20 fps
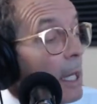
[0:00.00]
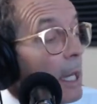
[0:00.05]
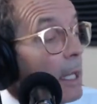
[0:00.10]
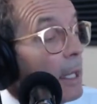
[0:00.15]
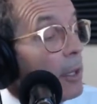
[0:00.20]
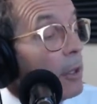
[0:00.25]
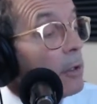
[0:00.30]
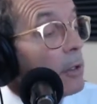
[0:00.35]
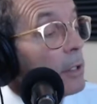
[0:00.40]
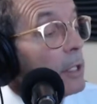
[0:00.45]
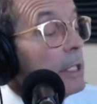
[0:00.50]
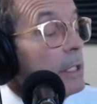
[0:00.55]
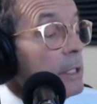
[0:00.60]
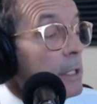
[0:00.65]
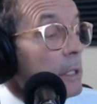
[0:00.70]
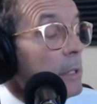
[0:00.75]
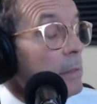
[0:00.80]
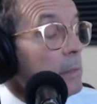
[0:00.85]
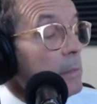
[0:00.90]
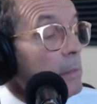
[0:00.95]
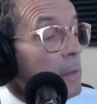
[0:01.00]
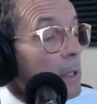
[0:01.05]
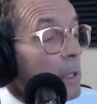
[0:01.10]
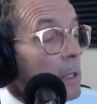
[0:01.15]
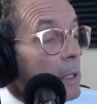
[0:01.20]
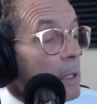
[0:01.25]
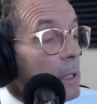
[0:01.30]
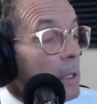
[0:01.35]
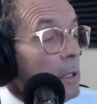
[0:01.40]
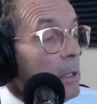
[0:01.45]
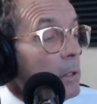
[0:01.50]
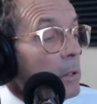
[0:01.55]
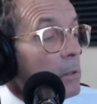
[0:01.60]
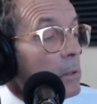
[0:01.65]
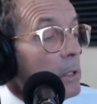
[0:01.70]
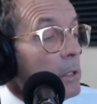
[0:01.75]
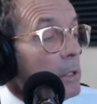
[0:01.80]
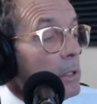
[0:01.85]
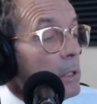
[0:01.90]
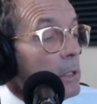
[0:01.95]
There is some, you know,
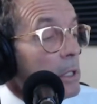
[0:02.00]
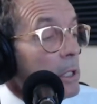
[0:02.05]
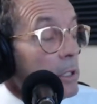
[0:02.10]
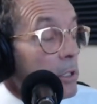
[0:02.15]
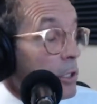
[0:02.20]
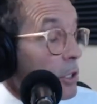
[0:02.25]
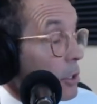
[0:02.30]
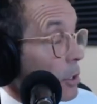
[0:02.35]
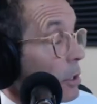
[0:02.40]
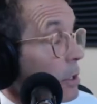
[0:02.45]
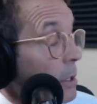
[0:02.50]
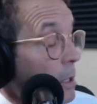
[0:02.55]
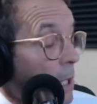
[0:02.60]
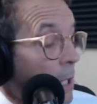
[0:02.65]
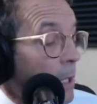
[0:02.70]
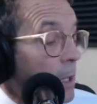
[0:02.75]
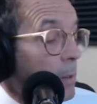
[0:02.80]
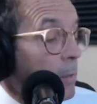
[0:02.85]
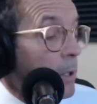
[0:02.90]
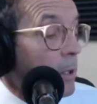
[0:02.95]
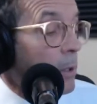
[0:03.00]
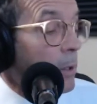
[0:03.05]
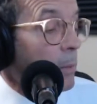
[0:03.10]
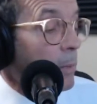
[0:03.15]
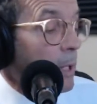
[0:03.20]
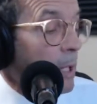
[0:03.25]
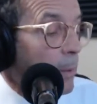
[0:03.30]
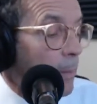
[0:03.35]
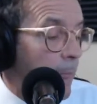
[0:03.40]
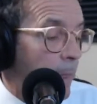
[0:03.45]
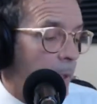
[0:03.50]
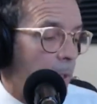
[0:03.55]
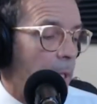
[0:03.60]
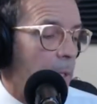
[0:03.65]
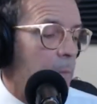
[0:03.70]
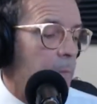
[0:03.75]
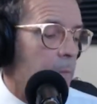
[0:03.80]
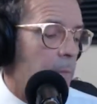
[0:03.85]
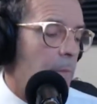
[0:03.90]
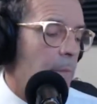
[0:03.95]
concern now, but though, that
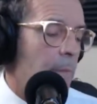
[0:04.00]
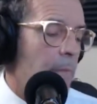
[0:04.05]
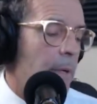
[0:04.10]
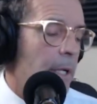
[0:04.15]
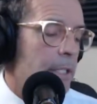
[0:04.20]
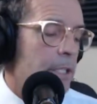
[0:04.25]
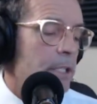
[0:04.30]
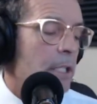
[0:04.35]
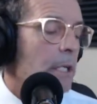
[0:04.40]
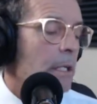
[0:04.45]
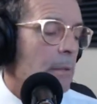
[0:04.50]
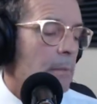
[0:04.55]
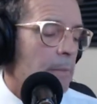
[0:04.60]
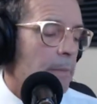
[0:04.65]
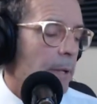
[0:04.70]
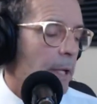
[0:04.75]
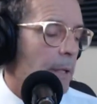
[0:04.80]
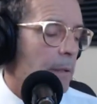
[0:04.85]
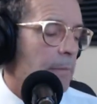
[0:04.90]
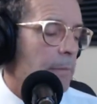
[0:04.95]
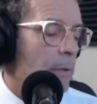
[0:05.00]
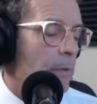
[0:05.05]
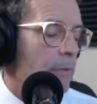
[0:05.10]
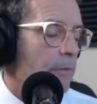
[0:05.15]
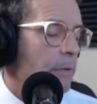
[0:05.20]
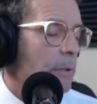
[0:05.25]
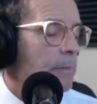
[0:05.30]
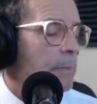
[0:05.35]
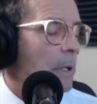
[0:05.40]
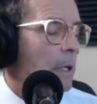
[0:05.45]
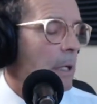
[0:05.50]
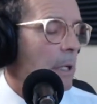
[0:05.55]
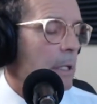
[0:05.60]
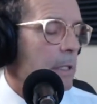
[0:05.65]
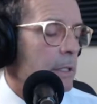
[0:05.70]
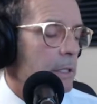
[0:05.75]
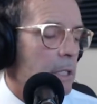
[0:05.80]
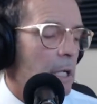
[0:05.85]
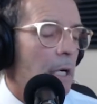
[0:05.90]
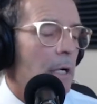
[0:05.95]
like my son played both football
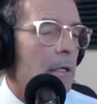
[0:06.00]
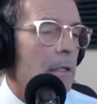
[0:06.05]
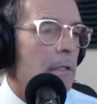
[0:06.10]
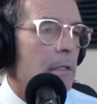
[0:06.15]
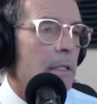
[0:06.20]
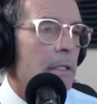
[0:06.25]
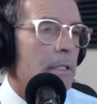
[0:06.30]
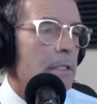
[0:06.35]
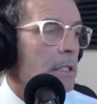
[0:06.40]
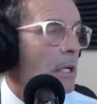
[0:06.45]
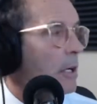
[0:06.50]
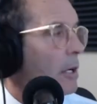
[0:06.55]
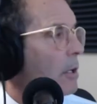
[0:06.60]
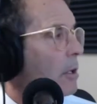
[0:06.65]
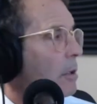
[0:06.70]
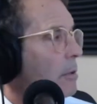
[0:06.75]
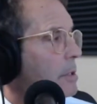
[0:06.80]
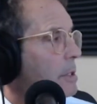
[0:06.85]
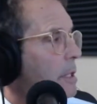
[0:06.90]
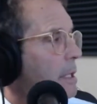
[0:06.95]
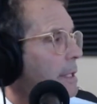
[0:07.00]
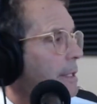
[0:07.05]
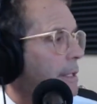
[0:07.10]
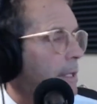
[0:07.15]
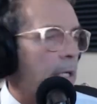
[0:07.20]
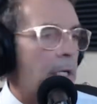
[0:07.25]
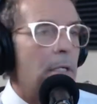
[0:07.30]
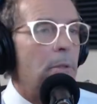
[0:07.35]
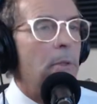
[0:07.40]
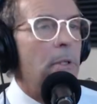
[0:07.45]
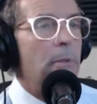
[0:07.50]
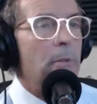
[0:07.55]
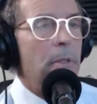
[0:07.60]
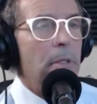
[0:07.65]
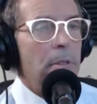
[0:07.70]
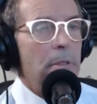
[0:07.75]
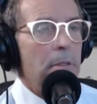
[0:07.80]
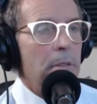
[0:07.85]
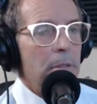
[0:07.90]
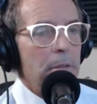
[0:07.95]
and soccer, and the soccer coach said, "You got to quit.
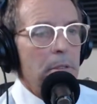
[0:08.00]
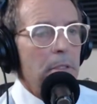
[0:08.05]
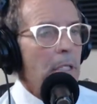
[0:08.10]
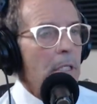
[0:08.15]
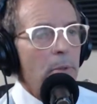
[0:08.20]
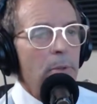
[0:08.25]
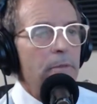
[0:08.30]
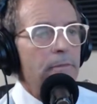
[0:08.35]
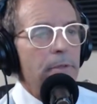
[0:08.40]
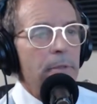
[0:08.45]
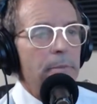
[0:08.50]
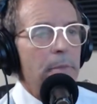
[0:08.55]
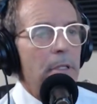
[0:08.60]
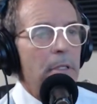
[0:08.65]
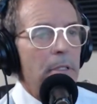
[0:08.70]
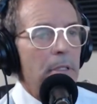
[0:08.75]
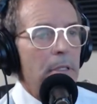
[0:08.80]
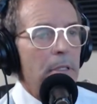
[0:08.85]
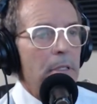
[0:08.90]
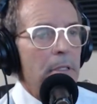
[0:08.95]
You got to quit football."